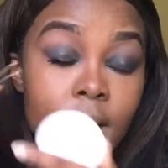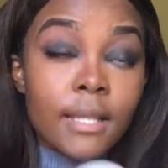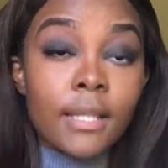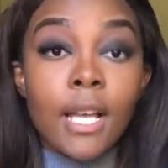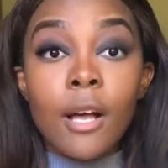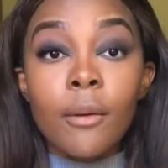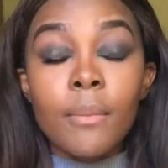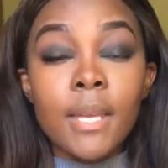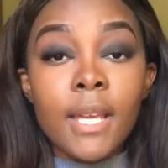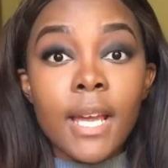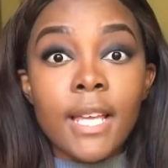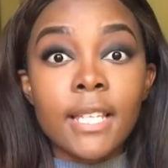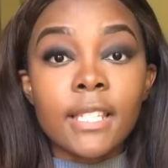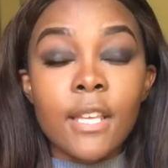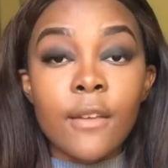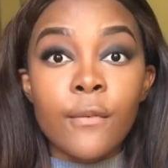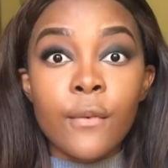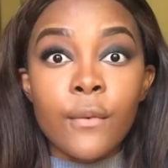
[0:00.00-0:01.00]
Tell me,
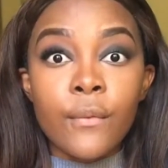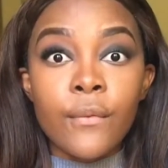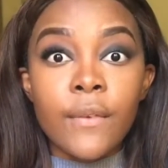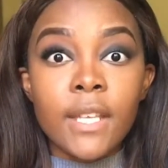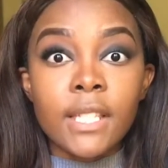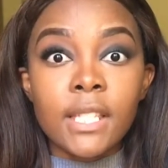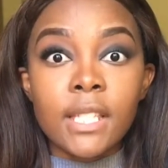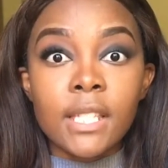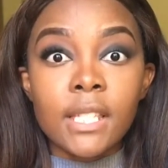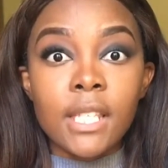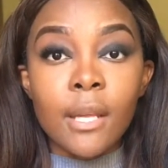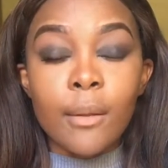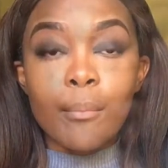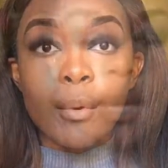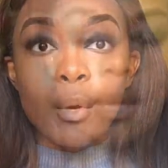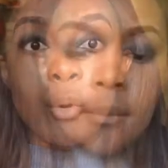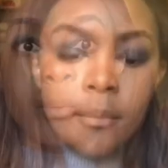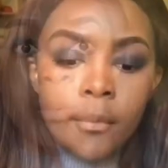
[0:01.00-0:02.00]
guys, if you face the
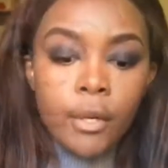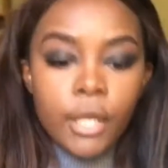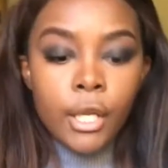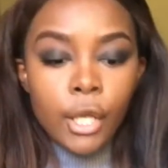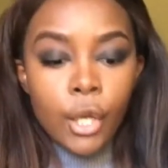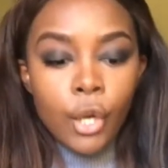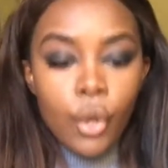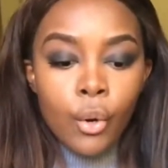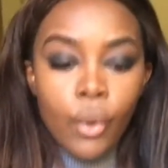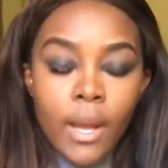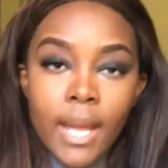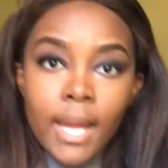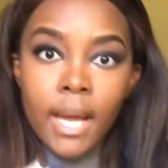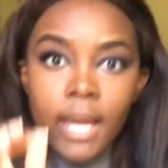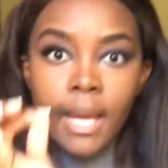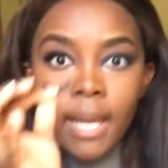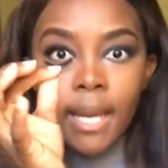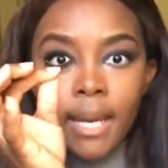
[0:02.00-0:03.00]
same. I'm gonna go
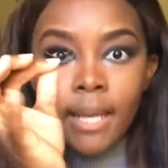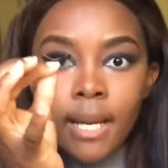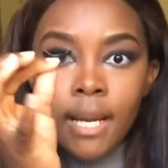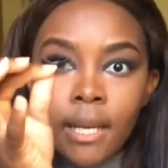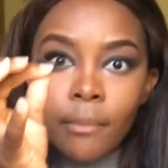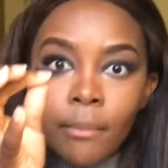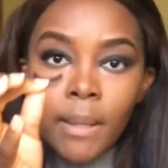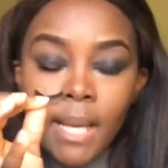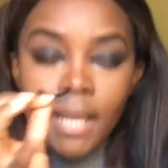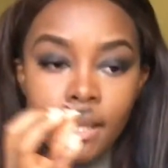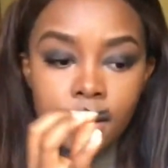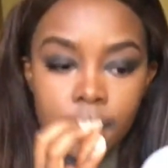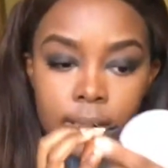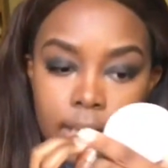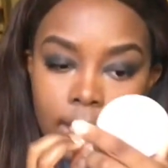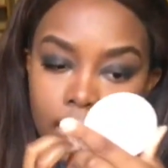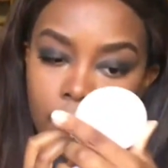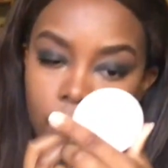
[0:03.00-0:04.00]
ahead and apply the
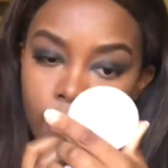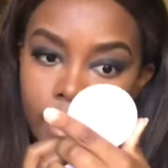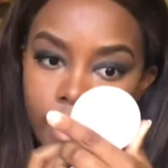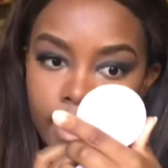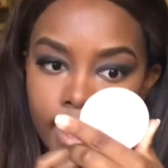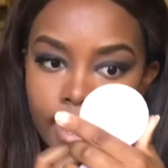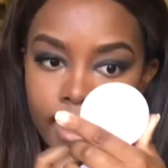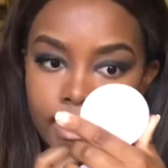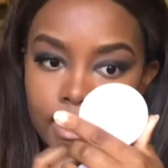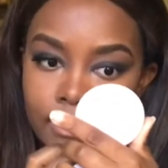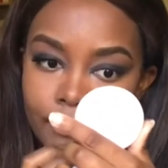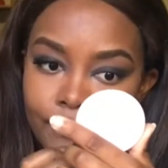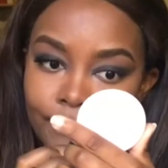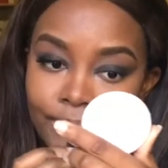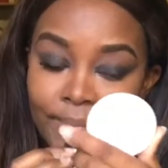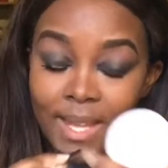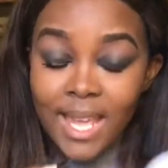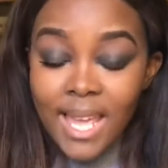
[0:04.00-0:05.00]
second one, guys.
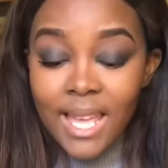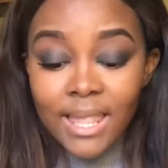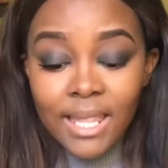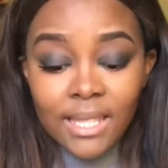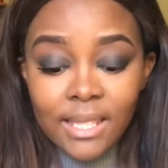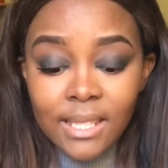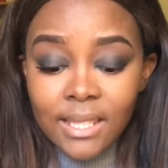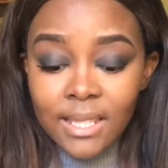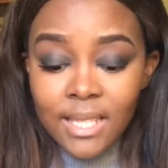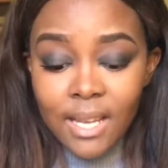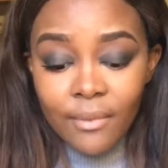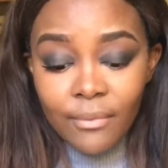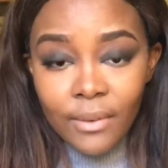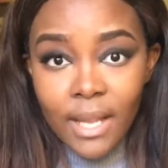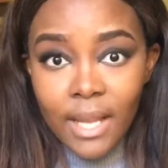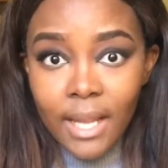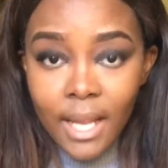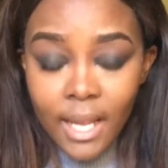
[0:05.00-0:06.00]
This is tough.
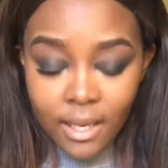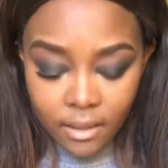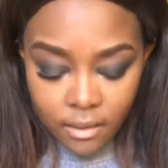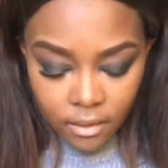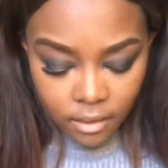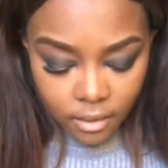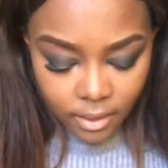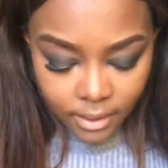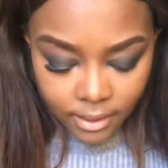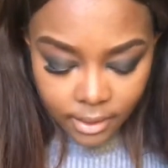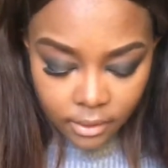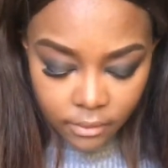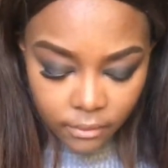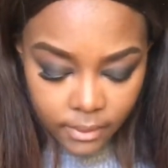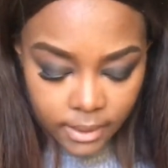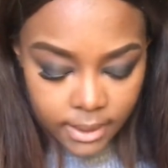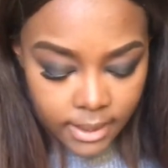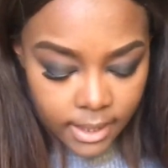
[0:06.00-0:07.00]
Like, this is
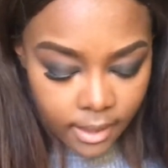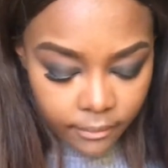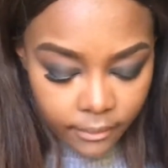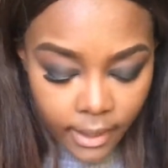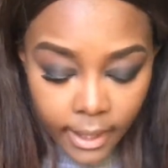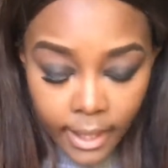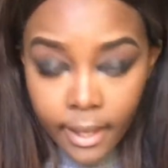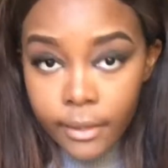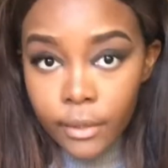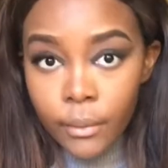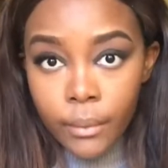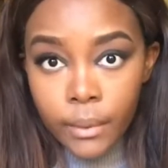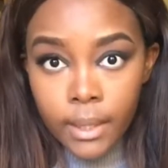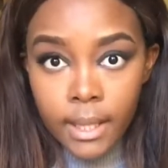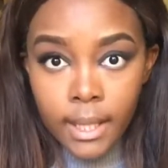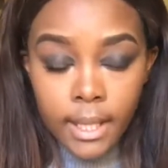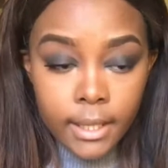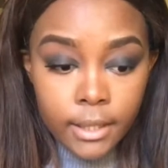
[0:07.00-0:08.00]
really tough. Like, I don't
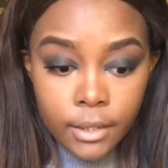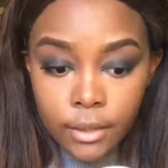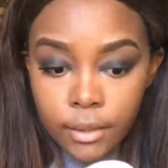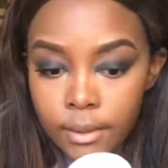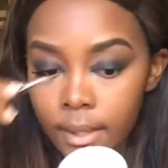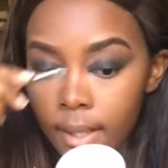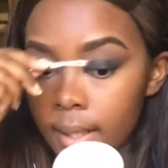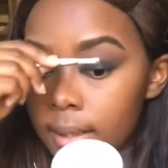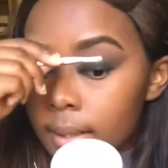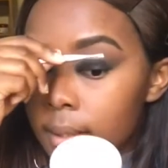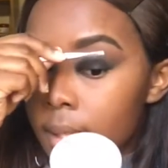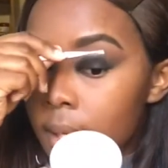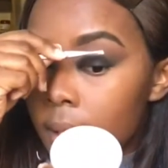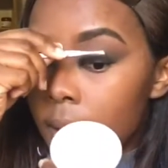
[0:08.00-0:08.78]
want to lie to you guys.